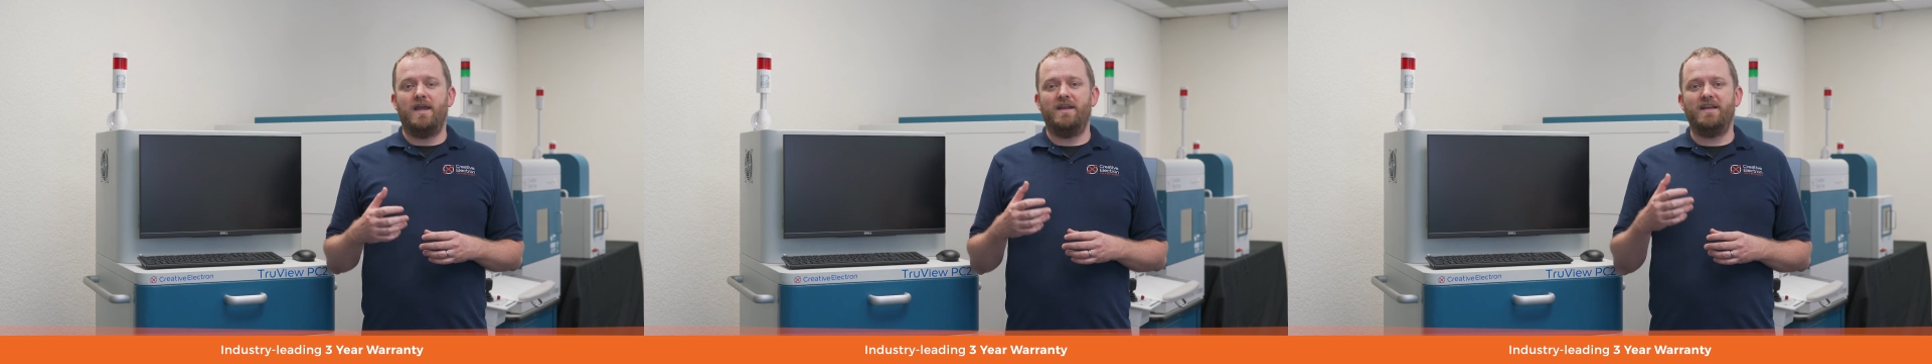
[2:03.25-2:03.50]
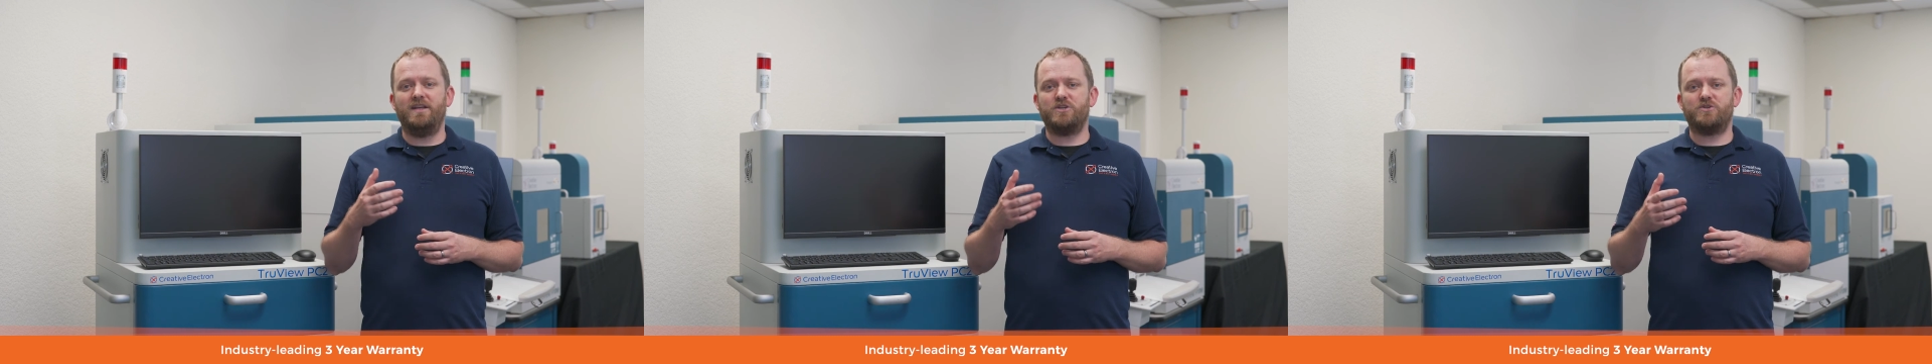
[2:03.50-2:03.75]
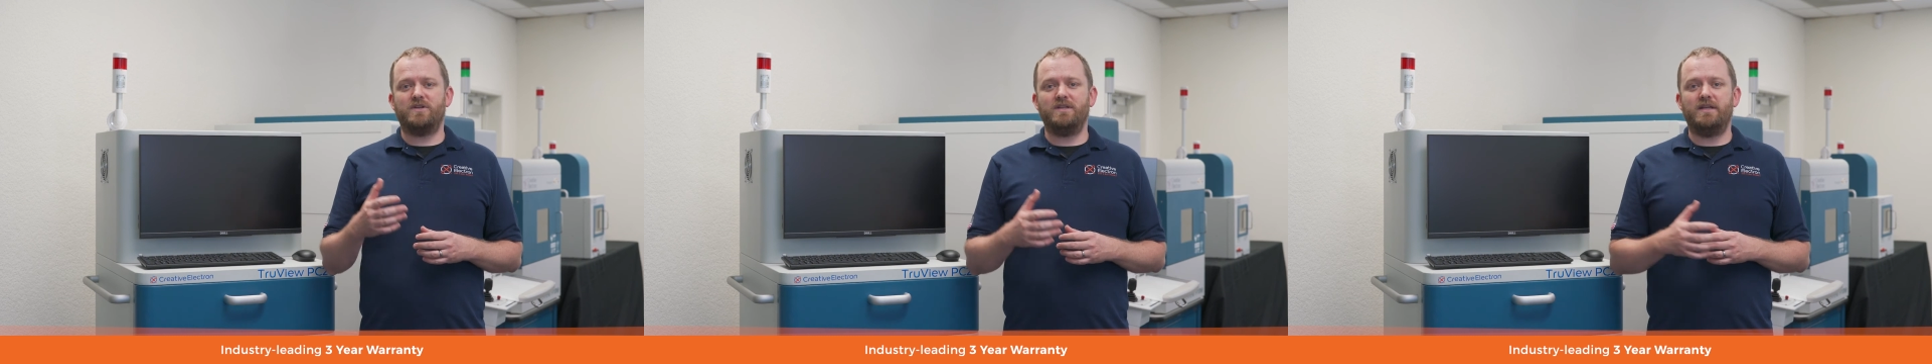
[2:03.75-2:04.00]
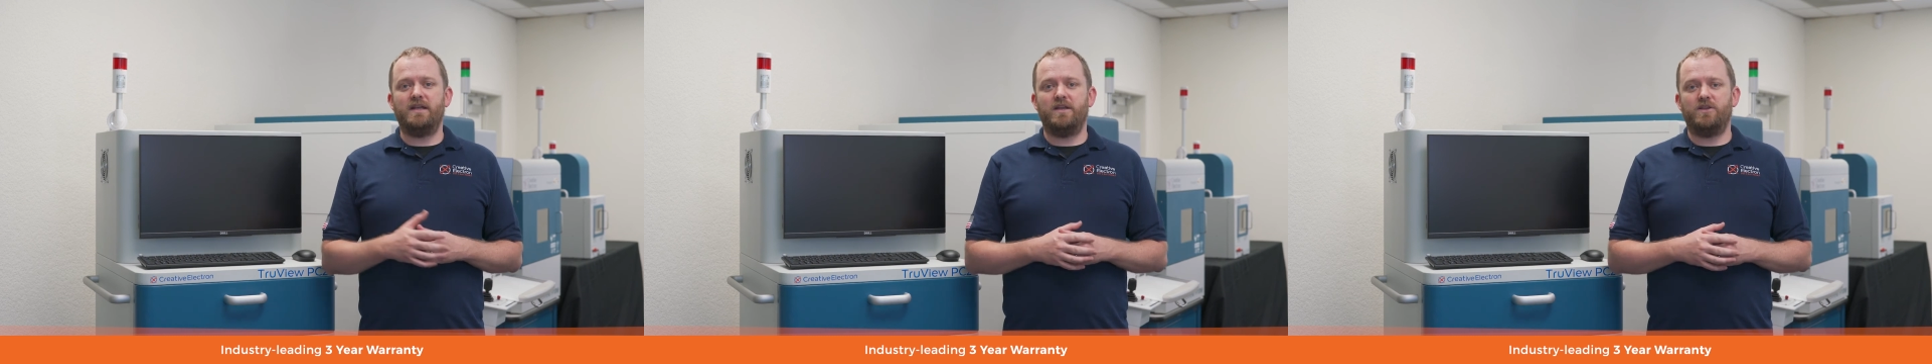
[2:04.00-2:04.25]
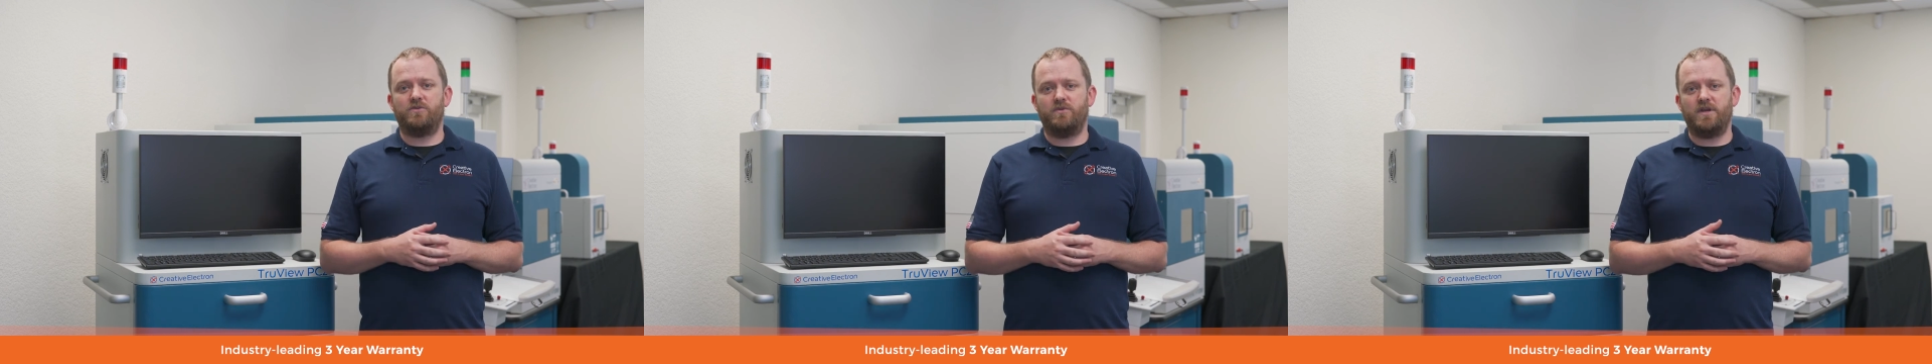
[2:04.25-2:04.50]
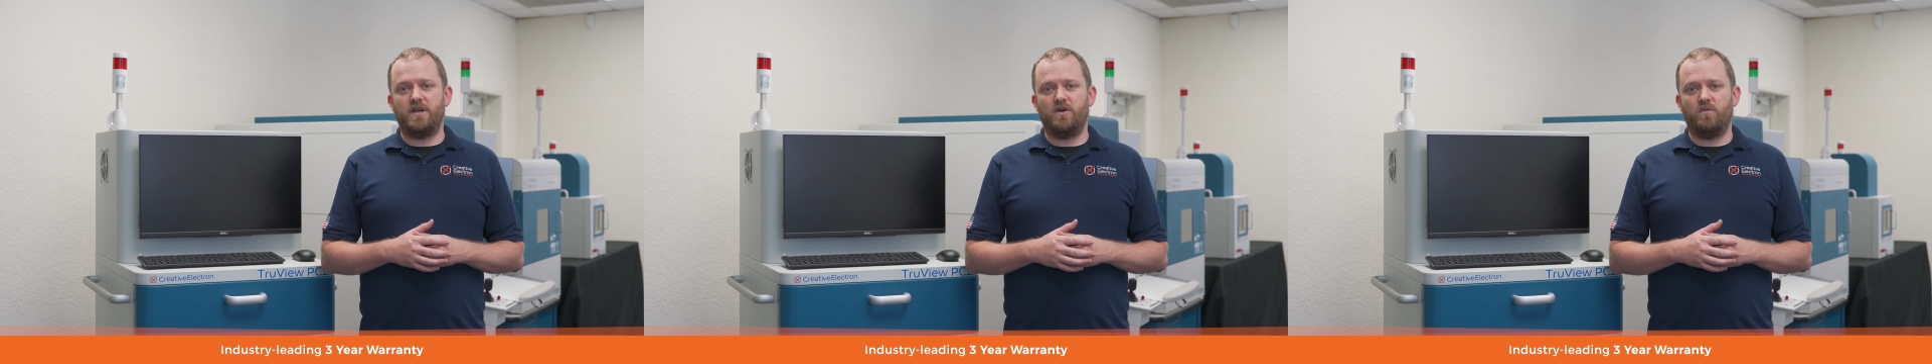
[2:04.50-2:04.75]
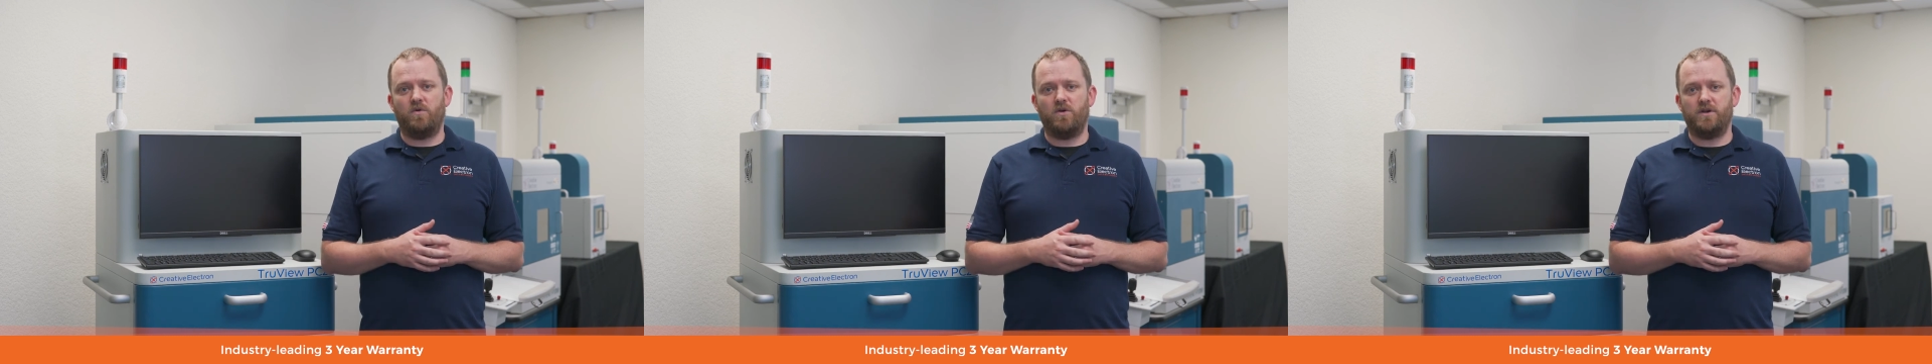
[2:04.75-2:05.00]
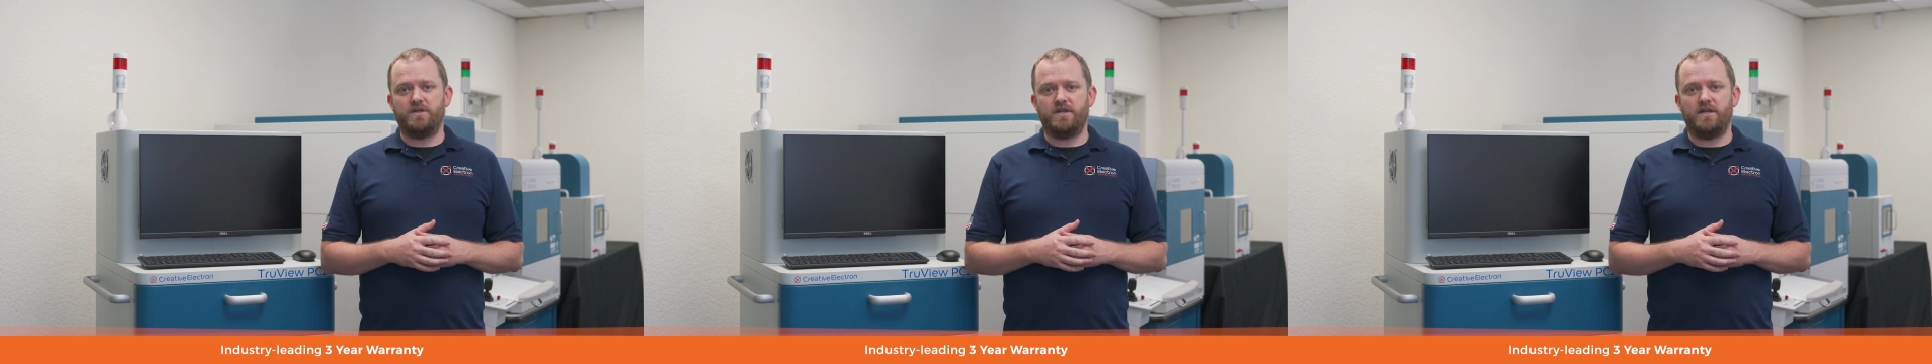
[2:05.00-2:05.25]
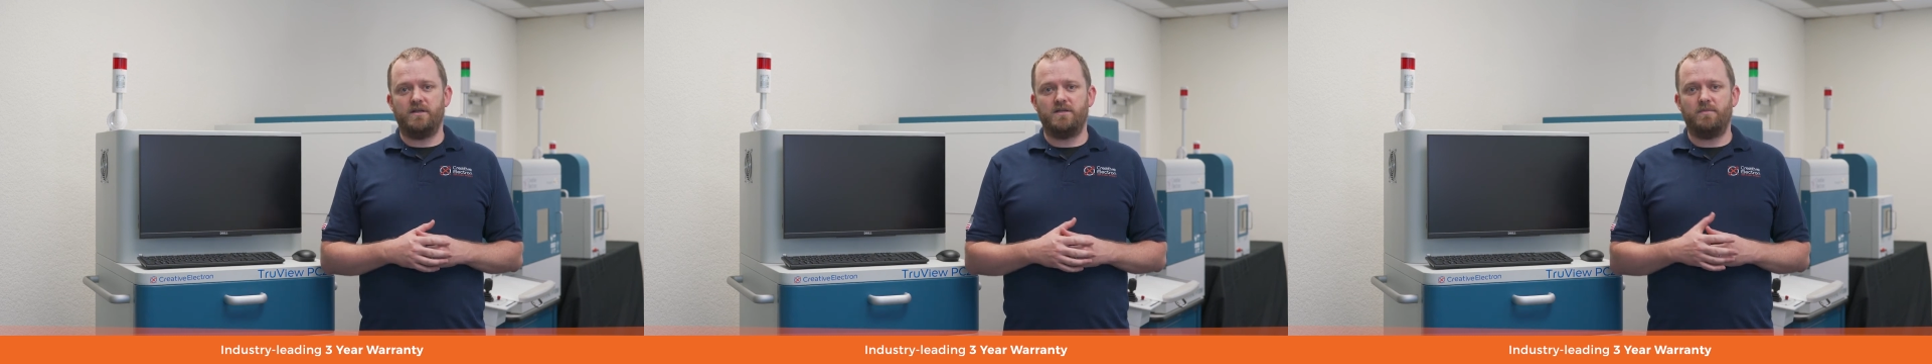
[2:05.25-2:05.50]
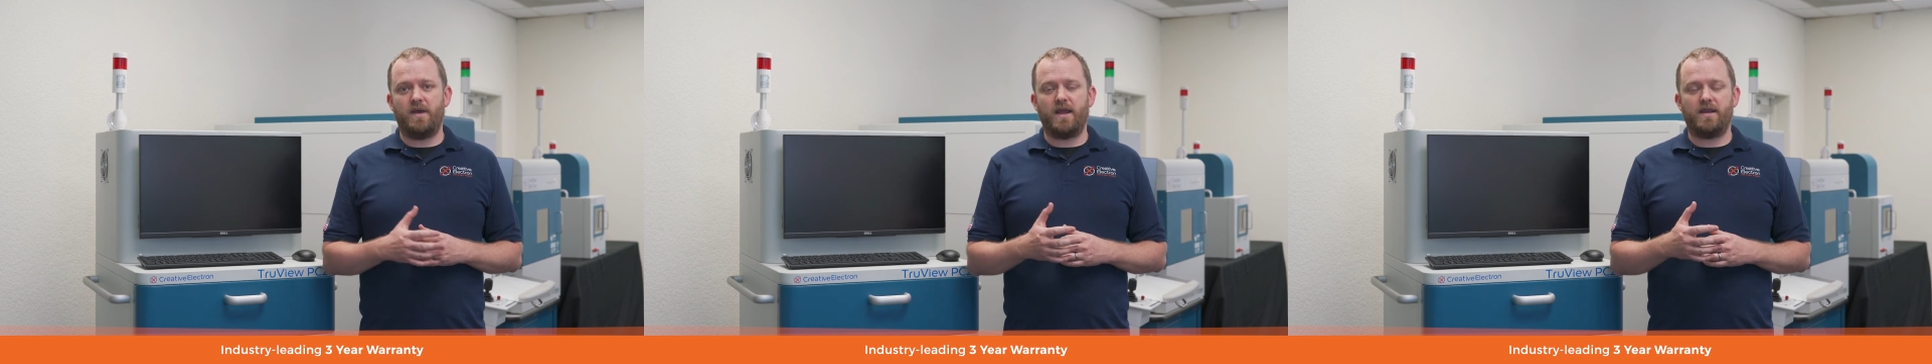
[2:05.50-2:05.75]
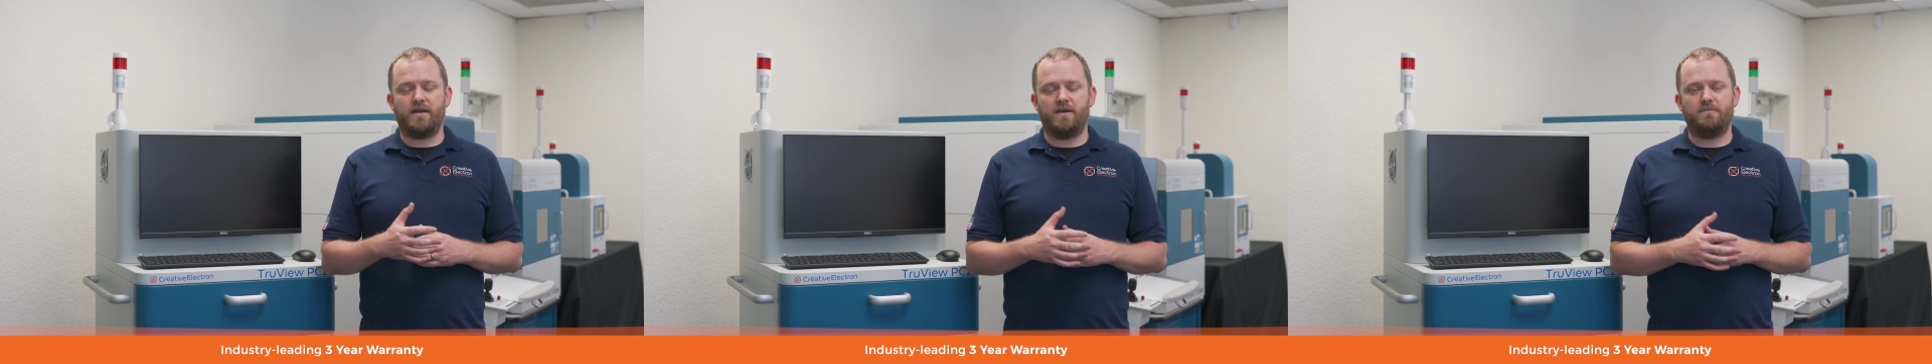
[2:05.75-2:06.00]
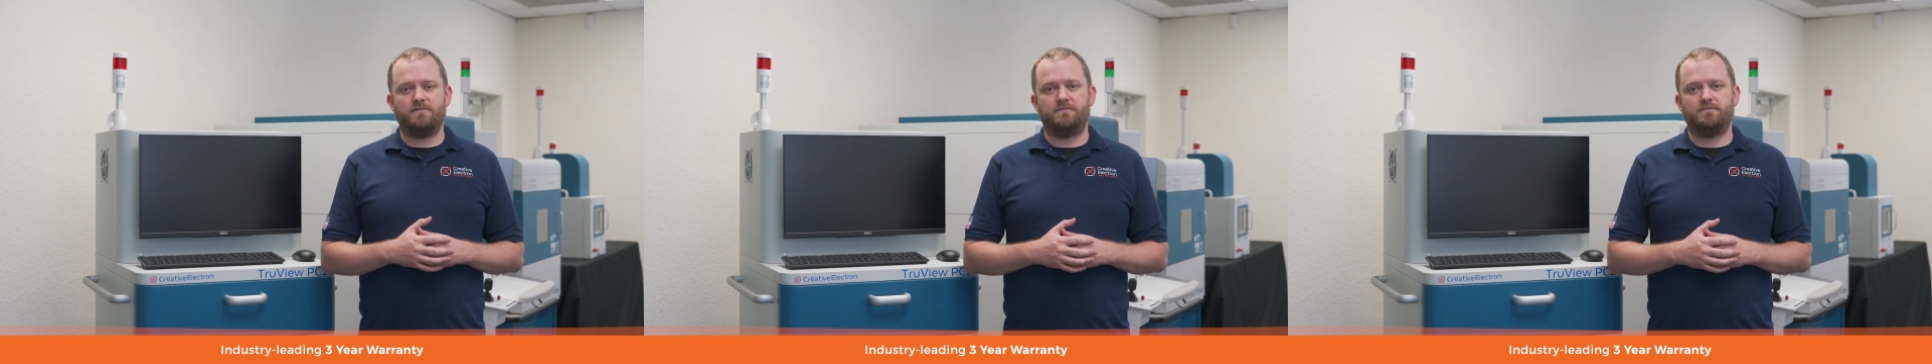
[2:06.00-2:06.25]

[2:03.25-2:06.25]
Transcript: an industry leading three year warranty to back it up.